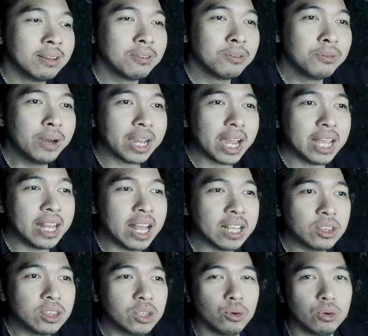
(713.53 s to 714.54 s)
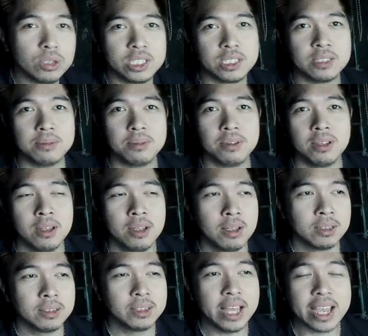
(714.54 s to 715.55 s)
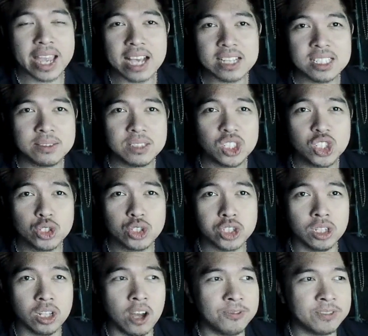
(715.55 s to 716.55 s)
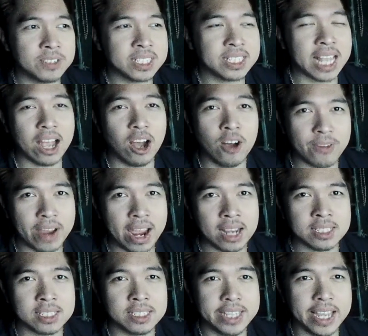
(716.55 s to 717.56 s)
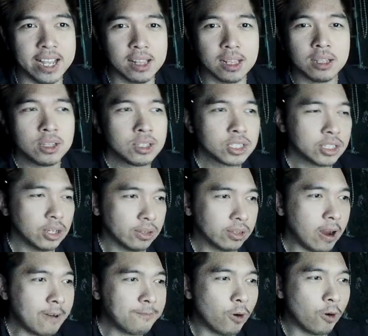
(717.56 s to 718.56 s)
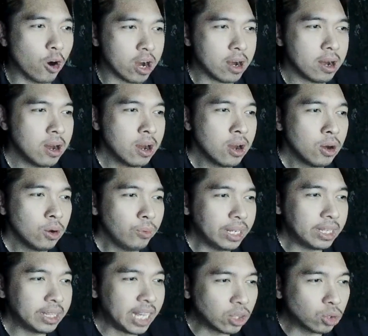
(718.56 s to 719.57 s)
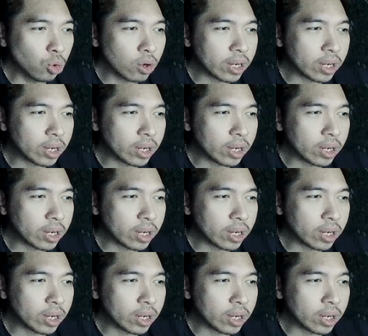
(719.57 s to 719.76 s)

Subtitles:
we cannot use direct substitution of x still. So therefore, we need to